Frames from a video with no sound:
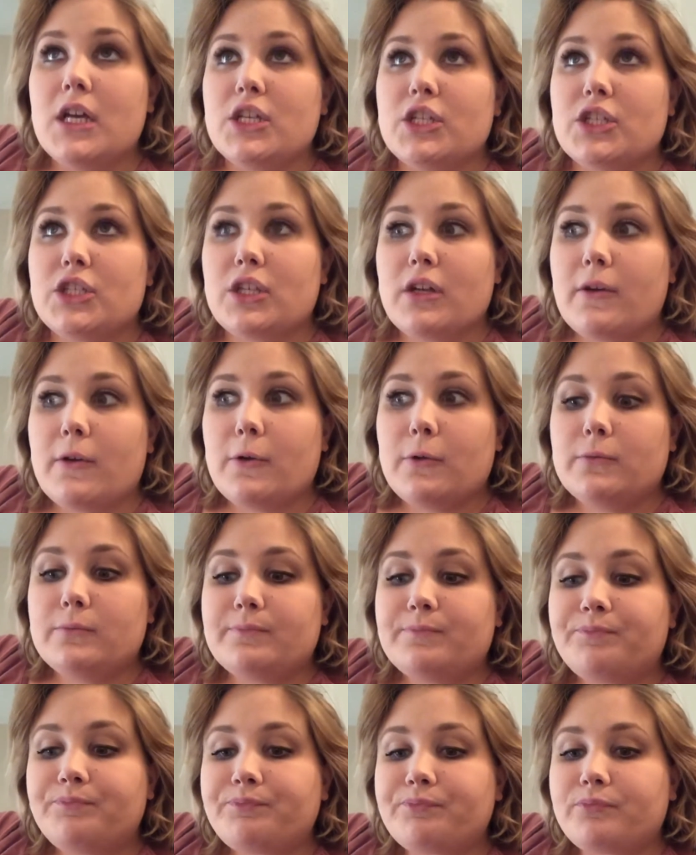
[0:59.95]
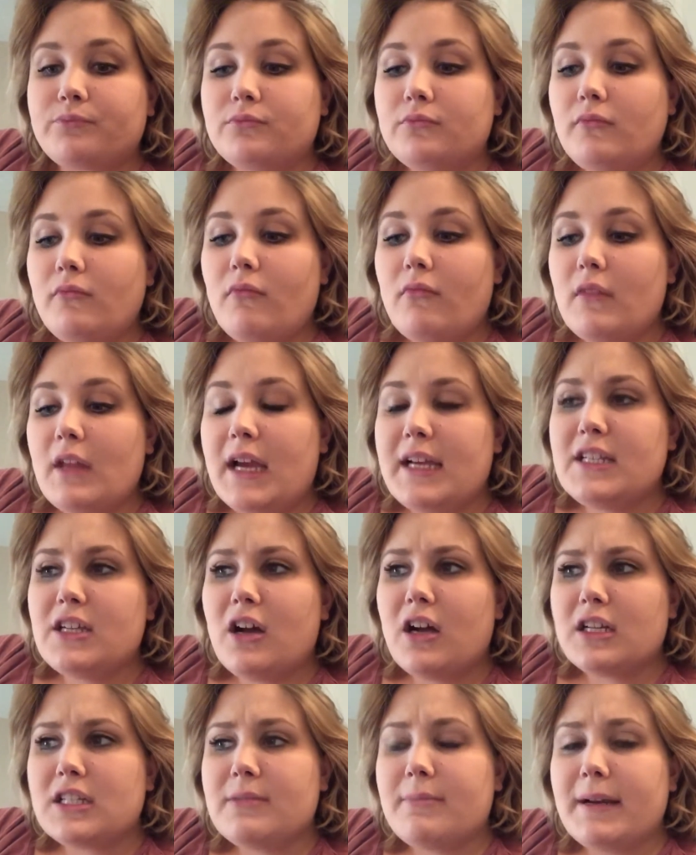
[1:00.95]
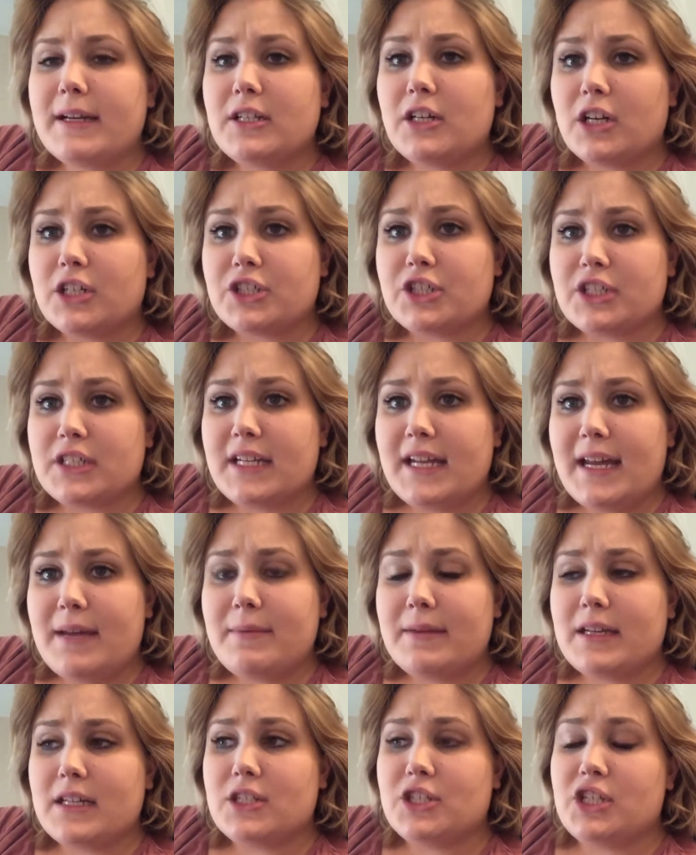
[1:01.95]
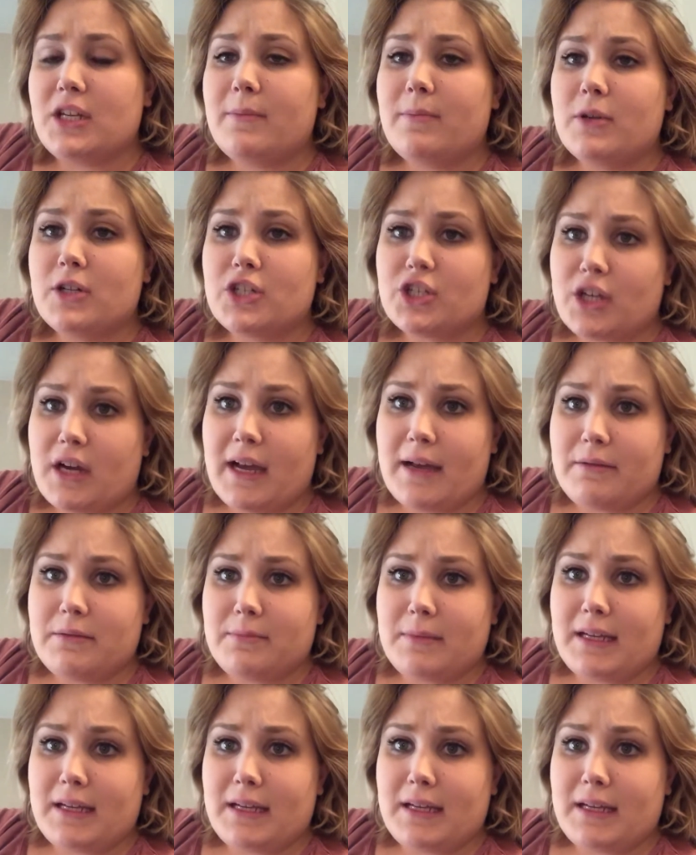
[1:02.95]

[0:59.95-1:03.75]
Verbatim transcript: So I talked to my doctor today because she prescribed